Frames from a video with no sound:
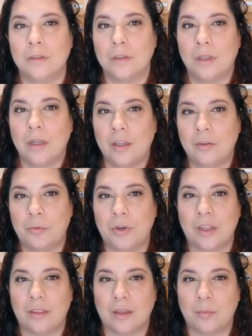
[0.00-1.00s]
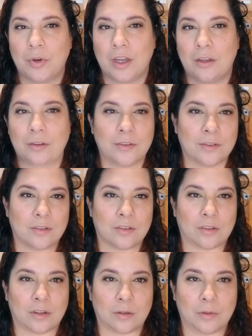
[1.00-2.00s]
And I have pretty thick brows to
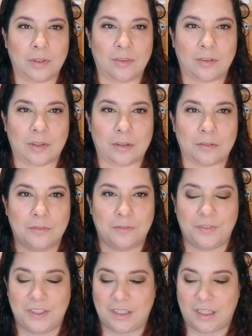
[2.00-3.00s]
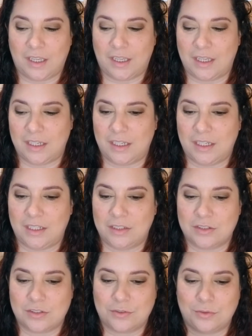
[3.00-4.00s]
start with, so I don't feel like I need
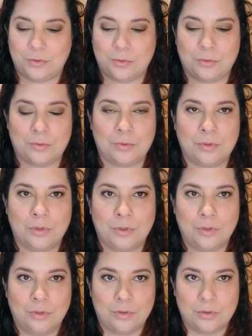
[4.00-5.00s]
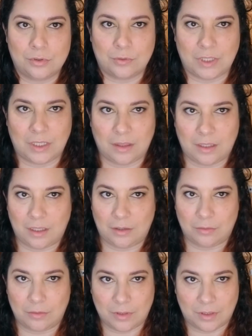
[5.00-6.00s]
to do anything
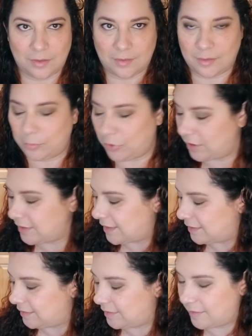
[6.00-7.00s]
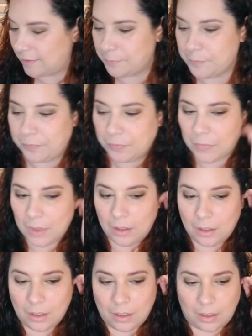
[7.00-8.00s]
really super intense.
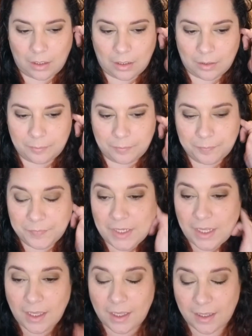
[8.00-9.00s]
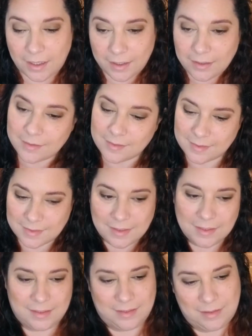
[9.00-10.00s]
Next,
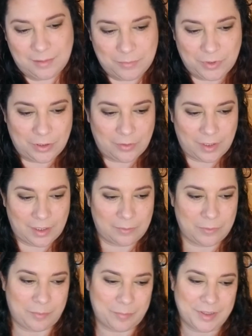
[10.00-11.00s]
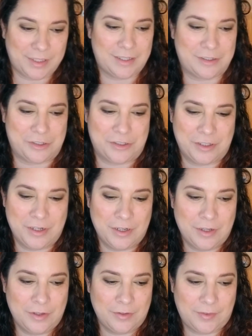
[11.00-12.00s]
going in with blush.
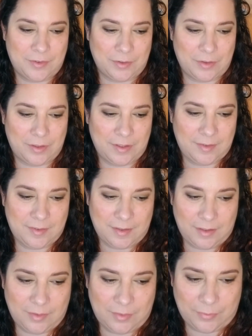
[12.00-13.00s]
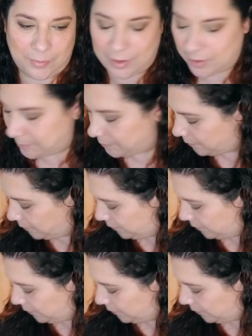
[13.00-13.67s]
So this is from